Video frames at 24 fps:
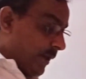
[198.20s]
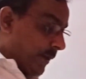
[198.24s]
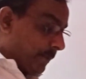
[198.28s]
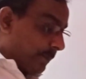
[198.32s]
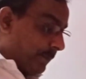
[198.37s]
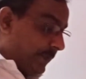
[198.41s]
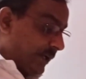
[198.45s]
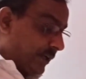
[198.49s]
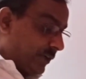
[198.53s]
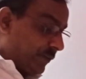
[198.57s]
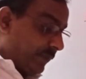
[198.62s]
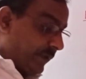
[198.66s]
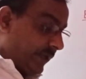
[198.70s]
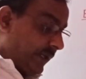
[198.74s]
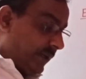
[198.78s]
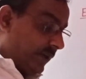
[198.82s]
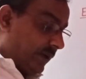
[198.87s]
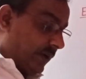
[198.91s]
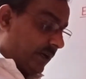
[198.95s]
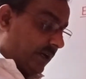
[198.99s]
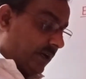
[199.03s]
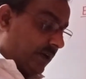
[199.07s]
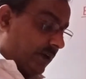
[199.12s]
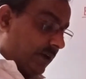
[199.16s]
between
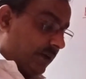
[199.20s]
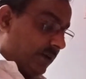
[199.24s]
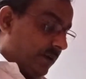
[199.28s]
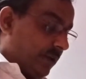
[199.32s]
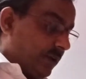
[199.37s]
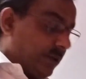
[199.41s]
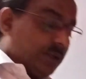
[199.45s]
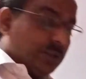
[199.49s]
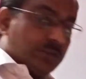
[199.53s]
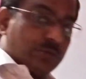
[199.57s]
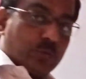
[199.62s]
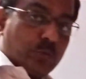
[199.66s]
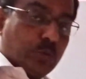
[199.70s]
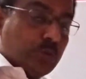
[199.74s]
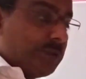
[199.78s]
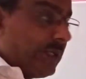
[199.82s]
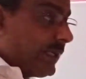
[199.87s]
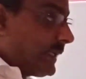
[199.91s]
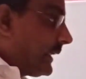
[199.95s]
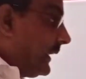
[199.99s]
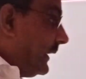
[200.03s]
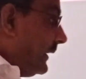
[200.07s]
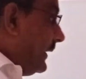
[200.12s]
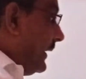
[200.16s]
through
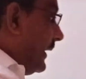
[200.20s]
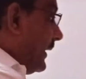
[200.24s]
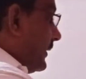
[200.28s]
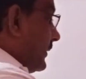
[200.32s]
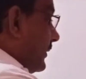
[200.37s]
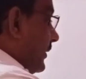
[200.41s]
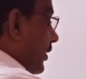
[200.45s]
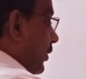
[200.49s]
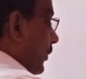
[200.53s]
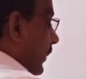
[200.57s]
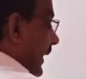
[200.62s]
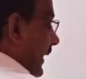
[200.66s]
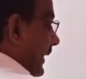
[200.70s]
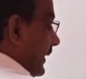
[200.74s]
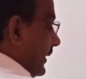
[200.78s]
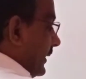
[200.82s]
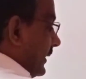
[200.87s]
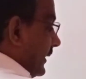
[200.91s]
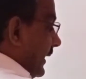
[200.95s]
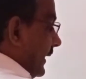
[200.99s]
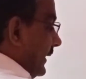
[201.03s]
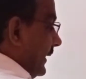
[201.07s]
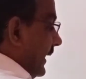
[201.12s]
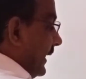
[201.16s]
the
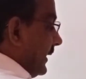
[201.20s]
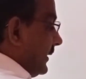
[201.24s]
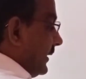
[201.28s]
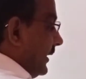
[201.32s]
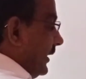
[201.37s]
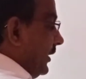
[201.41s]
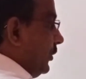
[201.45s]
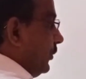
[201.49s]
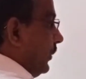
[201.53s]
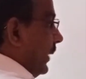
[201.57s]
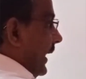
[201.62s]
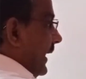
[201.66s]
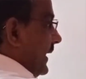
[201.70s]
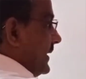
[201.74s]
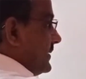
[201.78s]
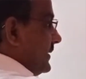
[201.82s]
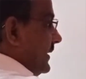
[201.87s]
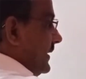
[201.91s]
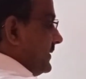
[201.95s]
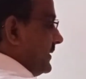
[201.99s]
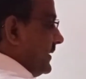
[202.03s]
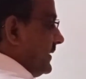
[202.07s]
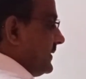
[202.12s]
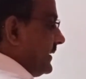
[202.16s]
conducting wires.
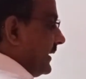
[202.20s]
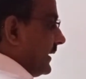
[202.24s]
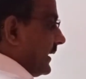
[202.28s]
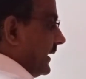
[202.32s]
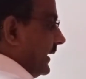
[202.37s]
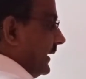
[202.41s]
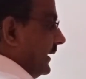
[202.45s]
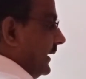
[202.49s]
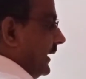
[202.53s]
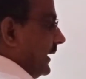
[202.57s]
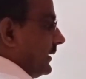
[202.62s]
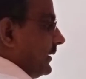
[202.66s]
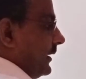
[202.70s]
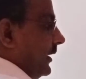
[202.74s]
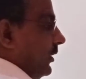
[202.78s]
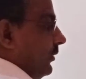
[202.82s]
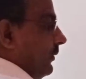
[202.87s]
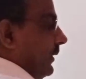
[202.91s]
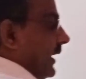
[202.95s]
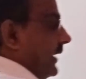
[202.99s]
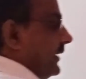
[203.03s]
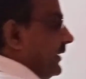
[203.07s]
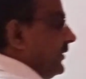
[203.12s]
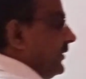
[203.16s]
This is a conducting wire.